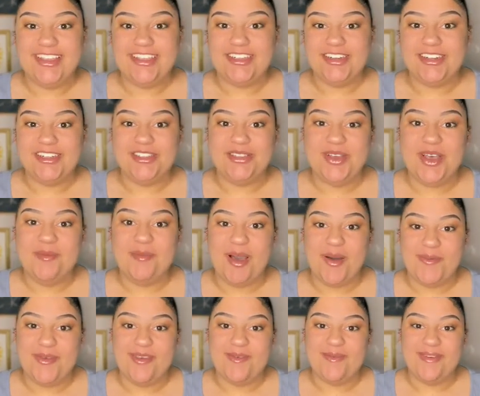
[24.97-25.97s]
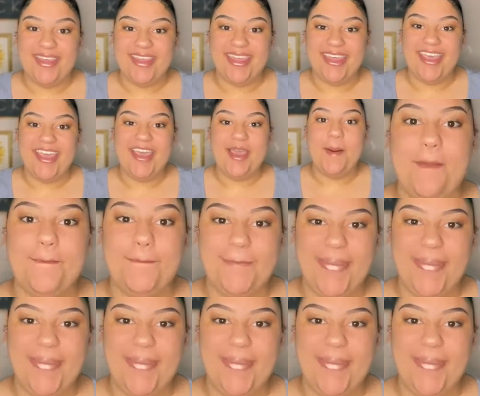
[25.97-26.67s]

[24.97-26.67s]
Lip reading: turn into a mommy and me thing,